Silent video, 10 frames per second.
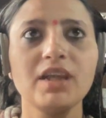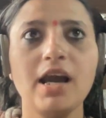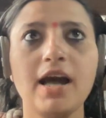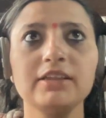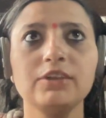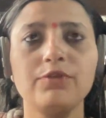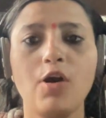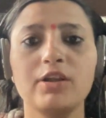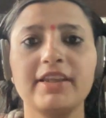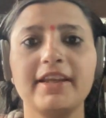ask
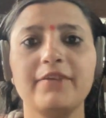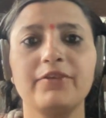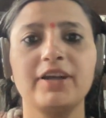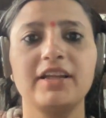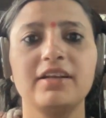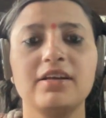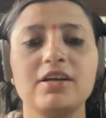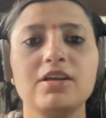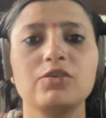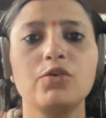for the referral.
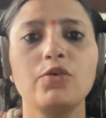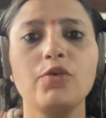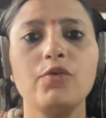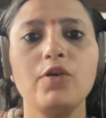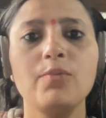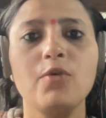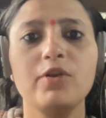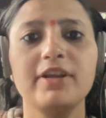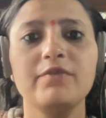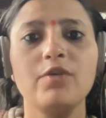So do you want
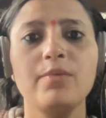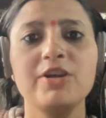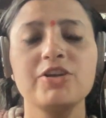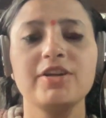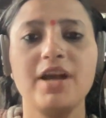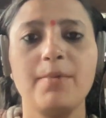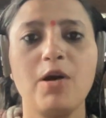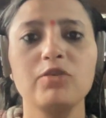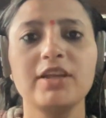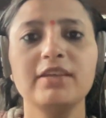more information
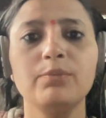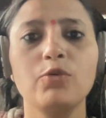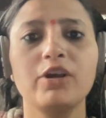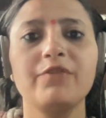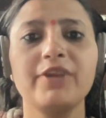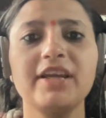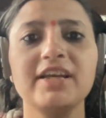about this? Book a free